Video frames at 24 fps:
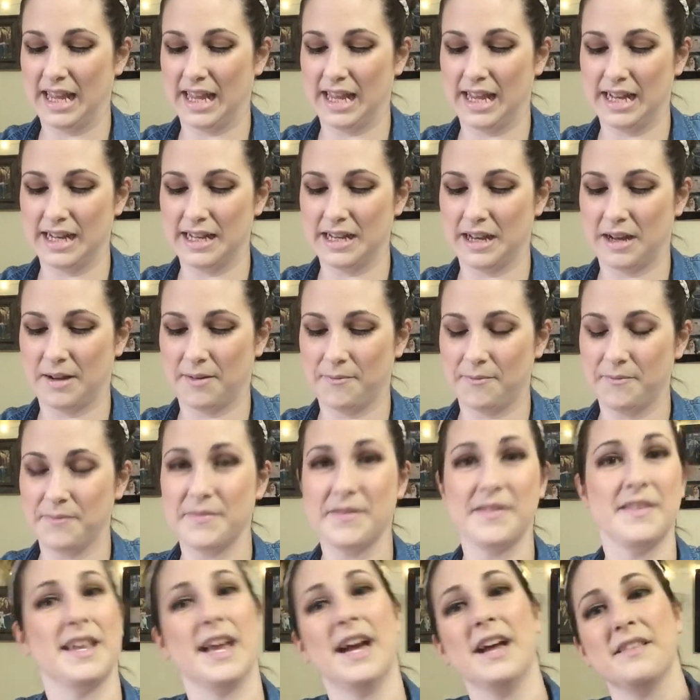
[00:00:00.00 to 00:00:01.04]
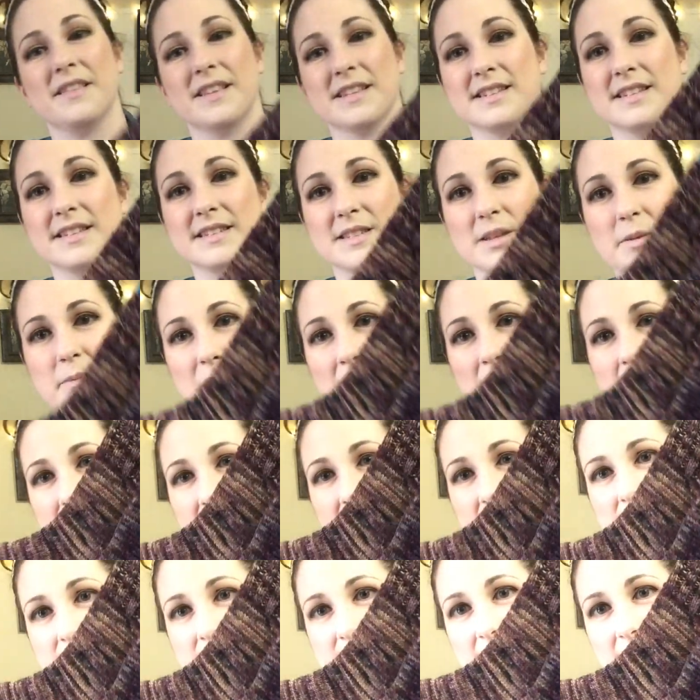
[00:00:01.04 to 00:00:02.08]
And yeah, this is some yarn
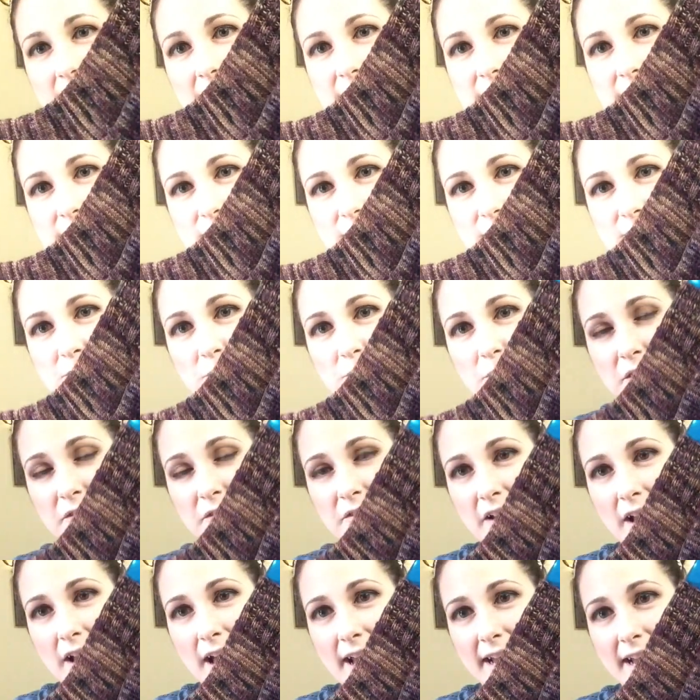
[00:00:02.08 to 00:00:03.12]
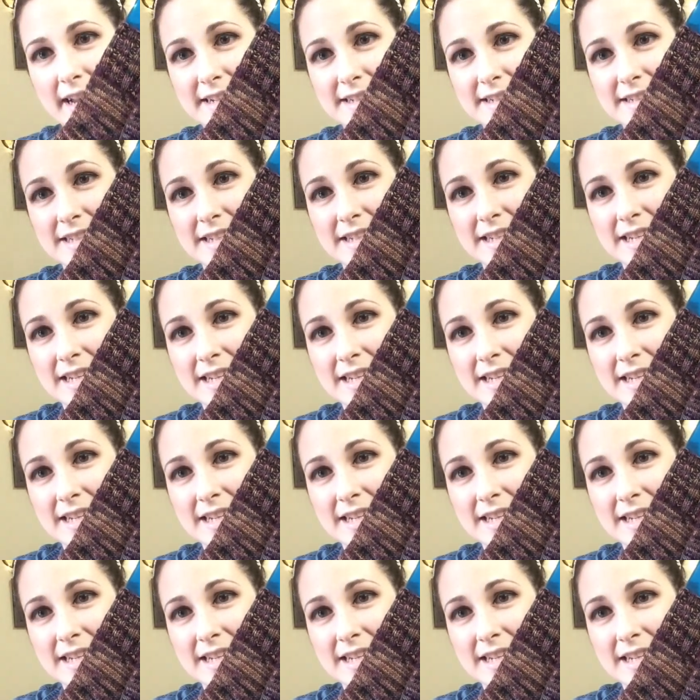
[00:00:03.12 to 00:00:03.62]
that I dyed. It's just a one of a kind.